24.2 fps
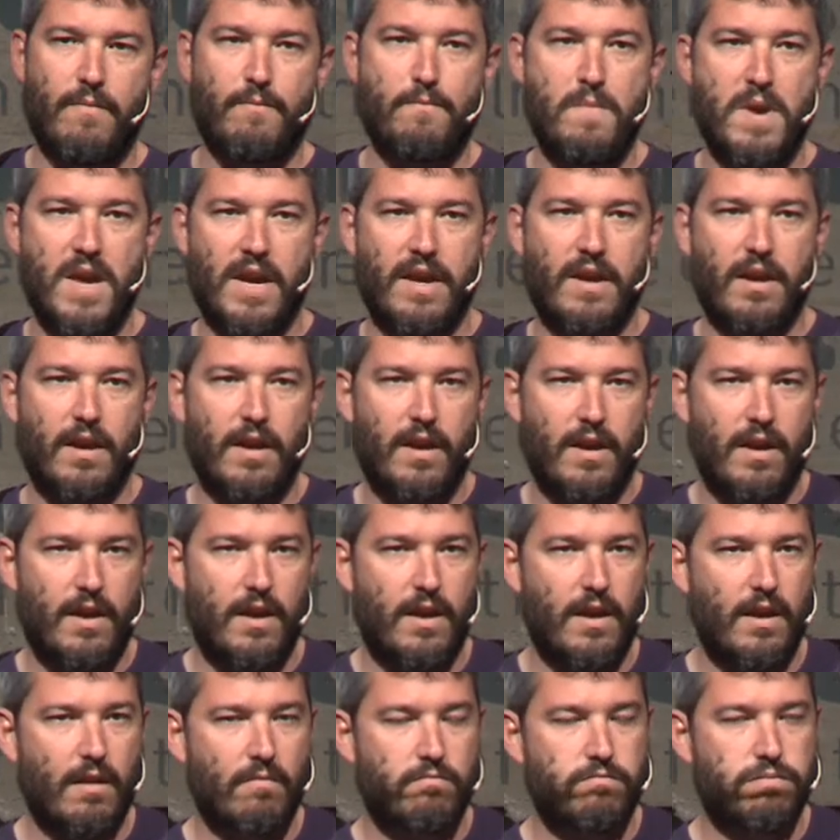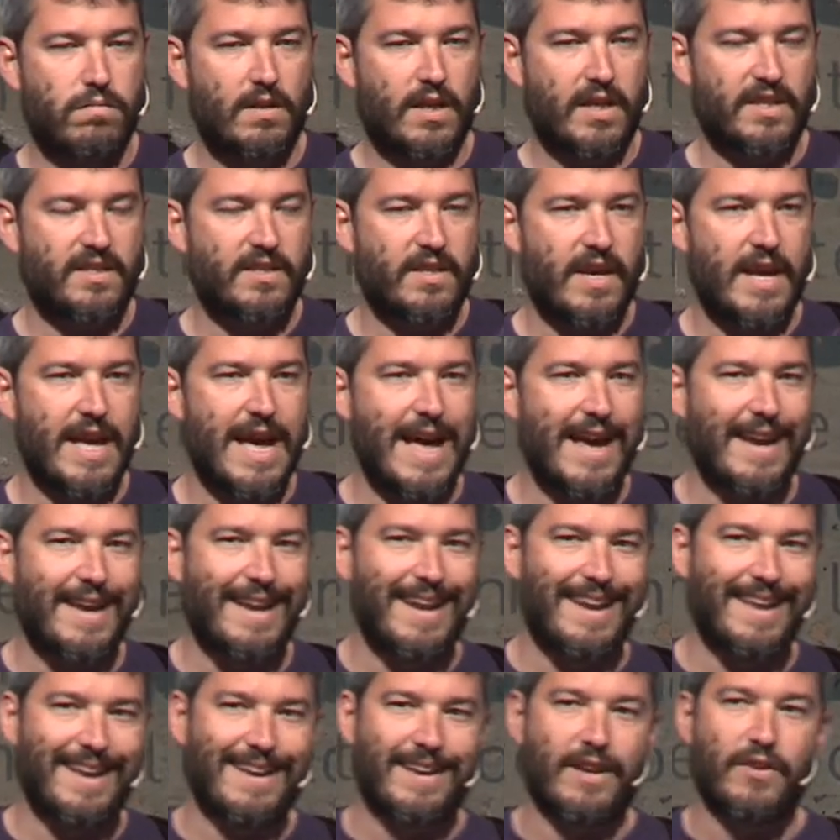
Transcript: big, let's say, highly